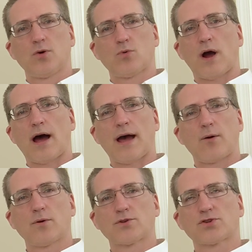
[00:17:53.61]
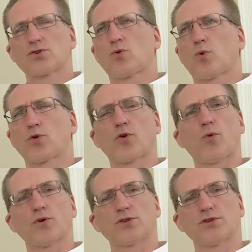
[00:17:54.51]
rye, which Quarter
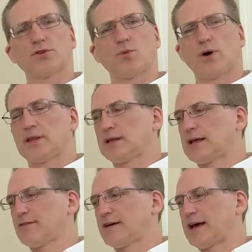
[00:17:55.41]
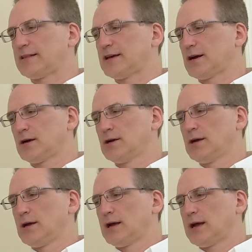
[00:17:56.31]
Horse is the one that I've had there.
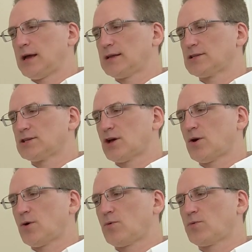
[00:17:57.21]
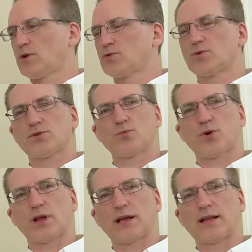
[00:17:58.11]
And so they're doing some
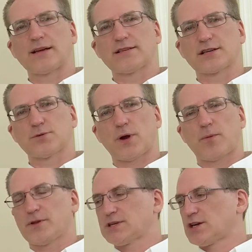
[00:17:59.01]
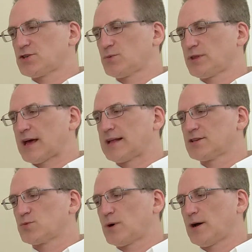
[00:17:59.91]
really nice experimentation with that
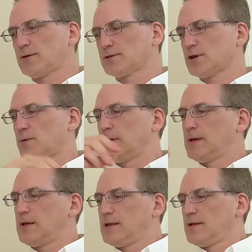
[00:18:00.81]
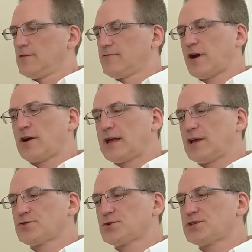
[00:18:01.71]
as well. So
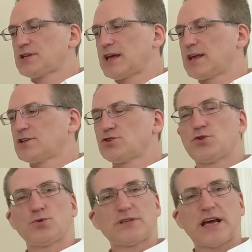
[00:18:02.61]
very interesting to